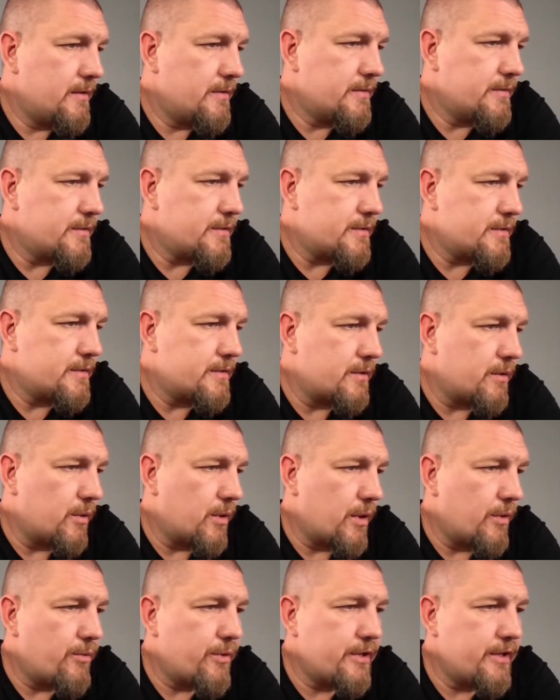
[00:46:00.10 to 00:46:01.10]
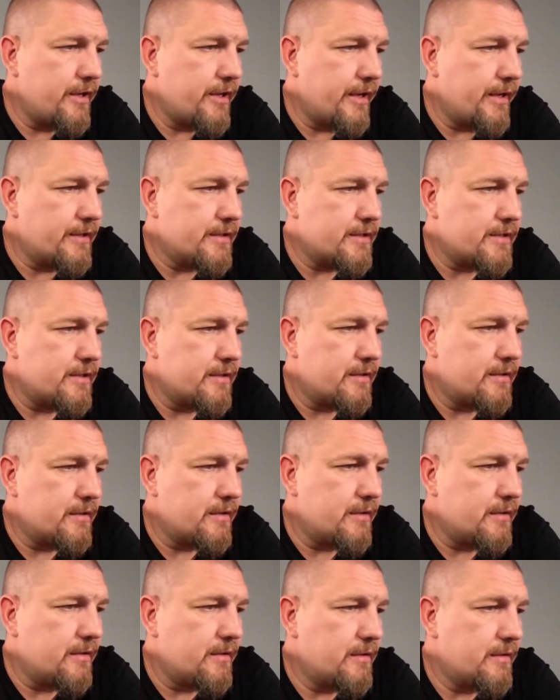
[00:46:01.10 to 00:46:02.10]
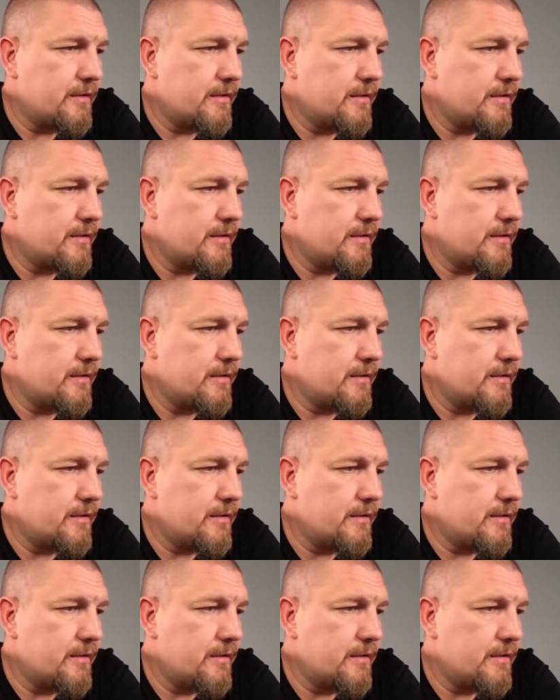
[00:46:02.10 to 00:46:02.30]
so I already answered the.